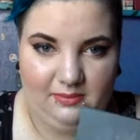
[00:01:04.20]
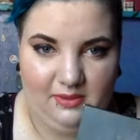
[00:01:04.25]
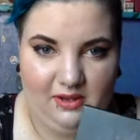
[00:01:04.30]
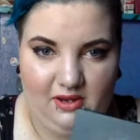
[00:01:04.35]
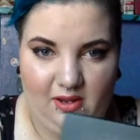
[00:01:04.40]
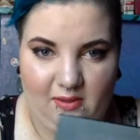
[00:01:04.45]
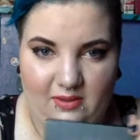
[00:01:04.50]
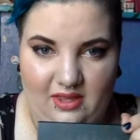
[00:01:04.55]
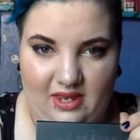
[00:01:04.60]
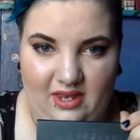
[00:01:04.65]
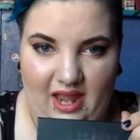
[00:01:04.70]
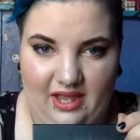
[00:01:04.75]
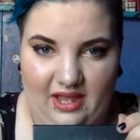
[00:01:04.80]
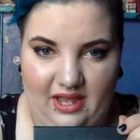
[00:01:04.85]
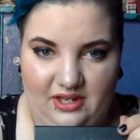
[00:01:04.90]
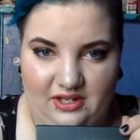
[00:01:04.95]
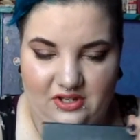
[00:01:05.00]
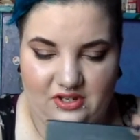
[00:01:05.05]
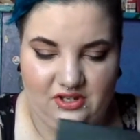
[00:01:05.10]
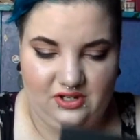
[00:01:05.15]
beauty with an
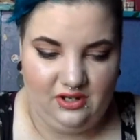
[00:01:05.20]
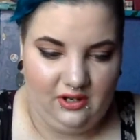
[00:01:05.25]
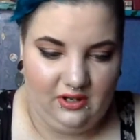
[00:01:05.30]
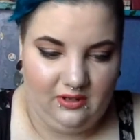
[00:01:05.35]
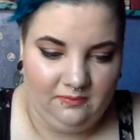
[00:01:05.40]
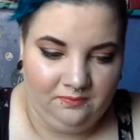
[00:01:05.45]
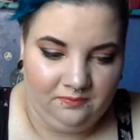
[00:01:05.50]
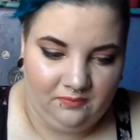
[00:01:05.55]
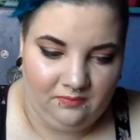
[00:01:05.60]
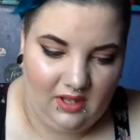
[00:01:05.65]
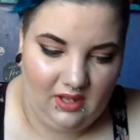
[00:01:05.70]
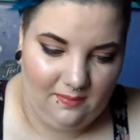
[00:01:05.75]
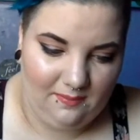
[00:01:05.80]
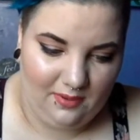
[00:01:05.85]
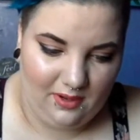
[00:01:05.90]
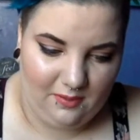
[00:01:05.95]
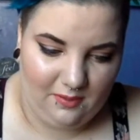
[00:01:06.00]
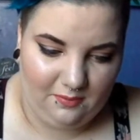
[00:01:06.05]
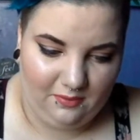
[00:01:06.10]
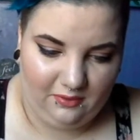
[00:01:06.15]
edge in
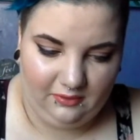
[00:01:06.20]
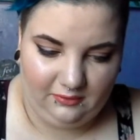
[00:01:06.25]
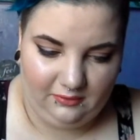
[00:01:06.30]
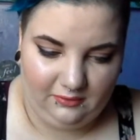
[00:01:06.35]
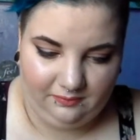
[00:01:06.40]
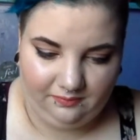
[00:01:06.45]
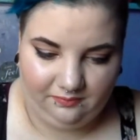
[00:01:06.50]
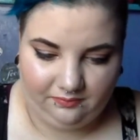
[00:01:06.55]
purple.